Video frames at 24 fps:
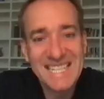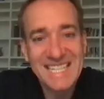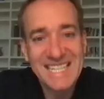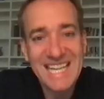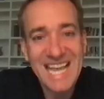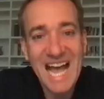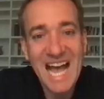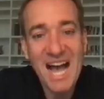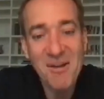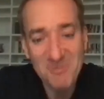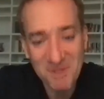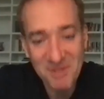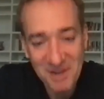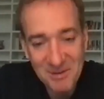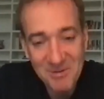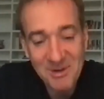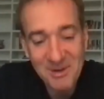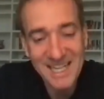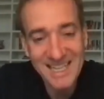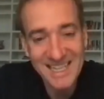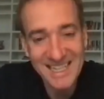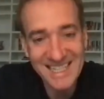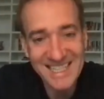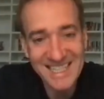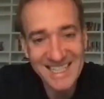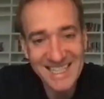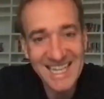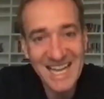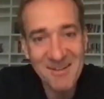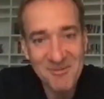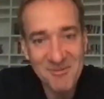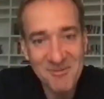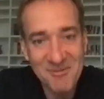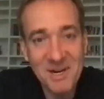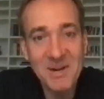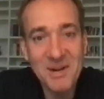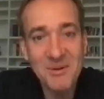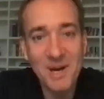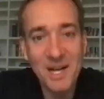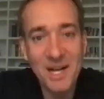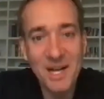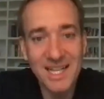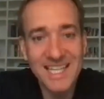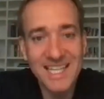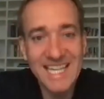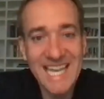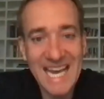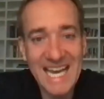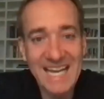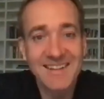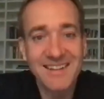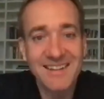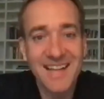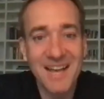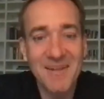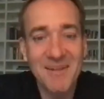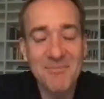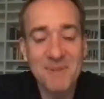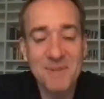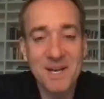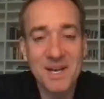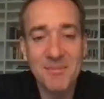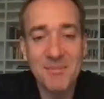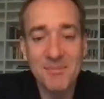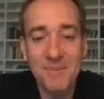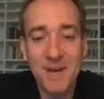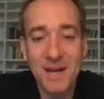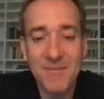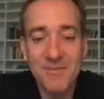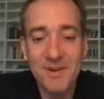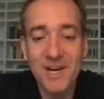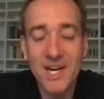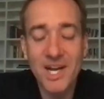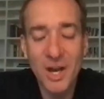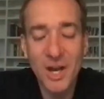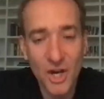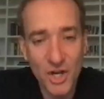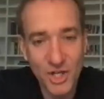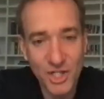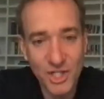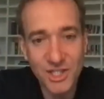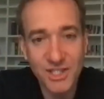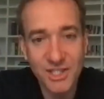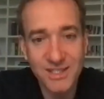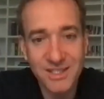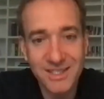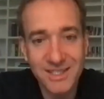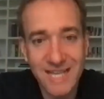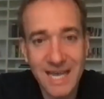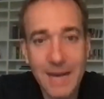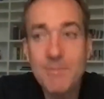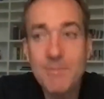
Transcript: I'm very well. I'm very well. Yeah, I'm very hot. I'm